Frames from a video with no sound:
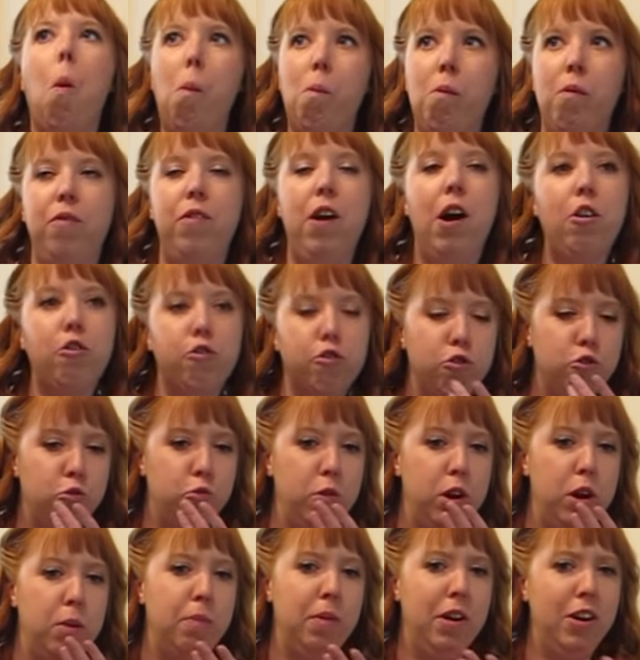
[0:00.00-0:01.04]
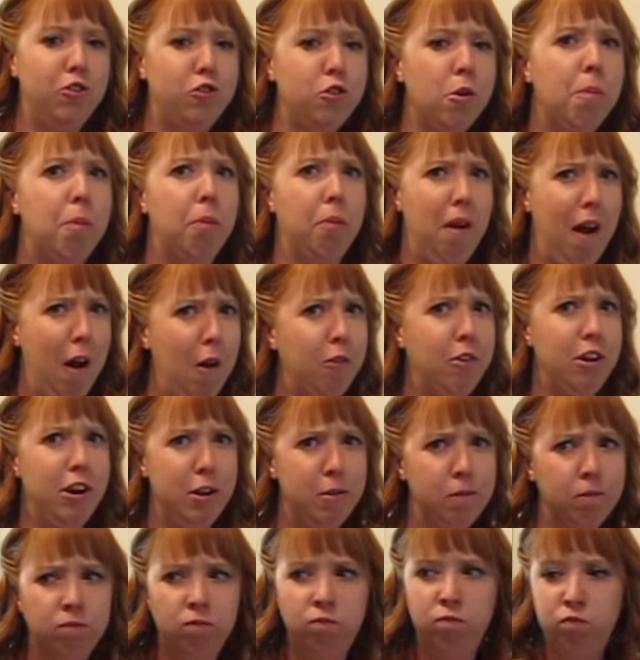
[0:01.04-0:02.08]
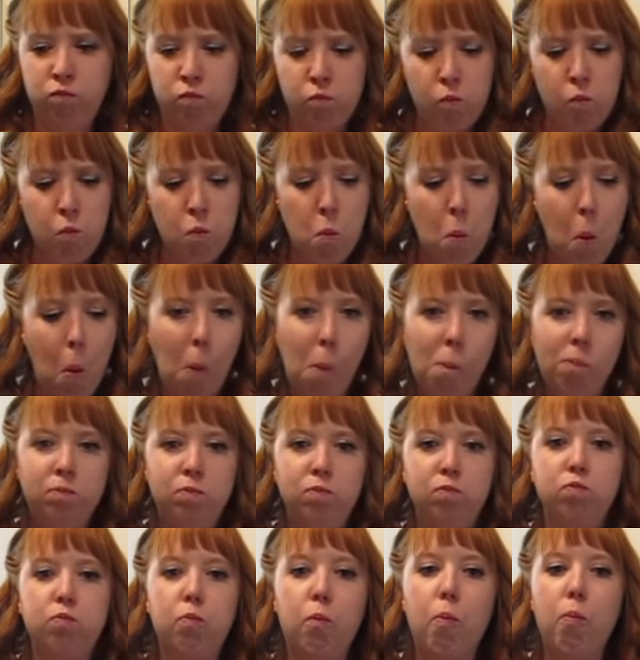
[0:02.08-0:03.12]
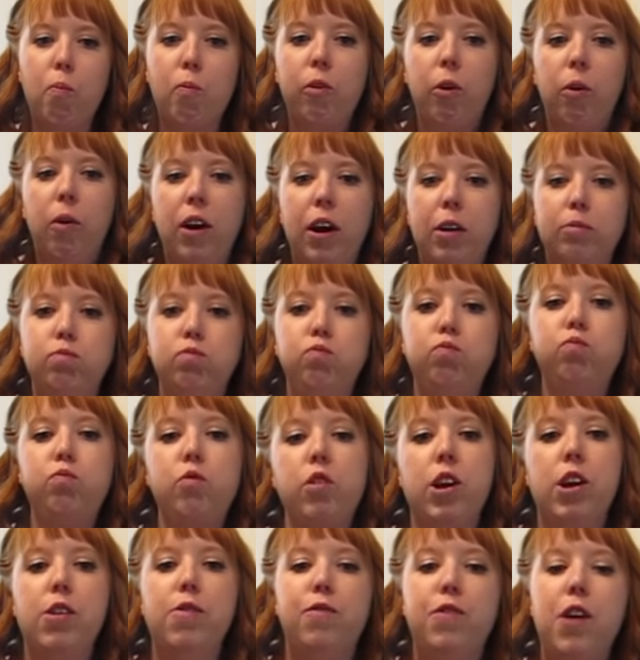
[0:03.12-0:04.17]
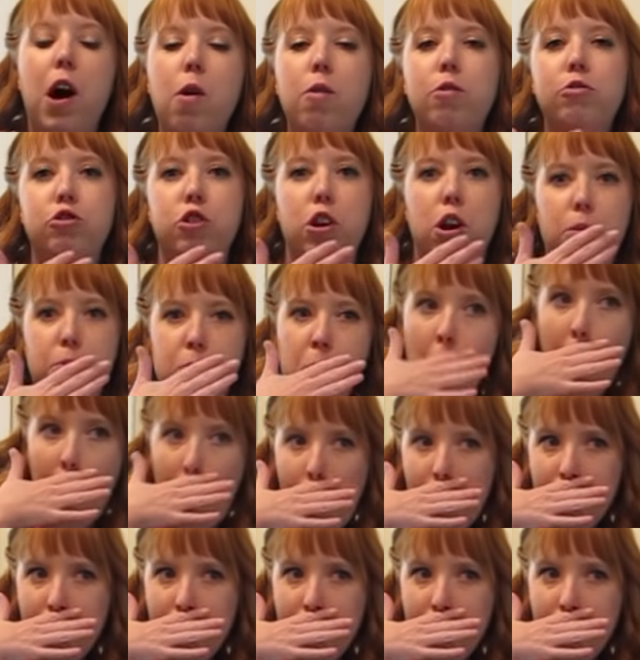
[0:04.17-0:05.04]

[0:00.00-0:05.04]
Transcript: The texture is weird, but it's a brownie. Like, if that was on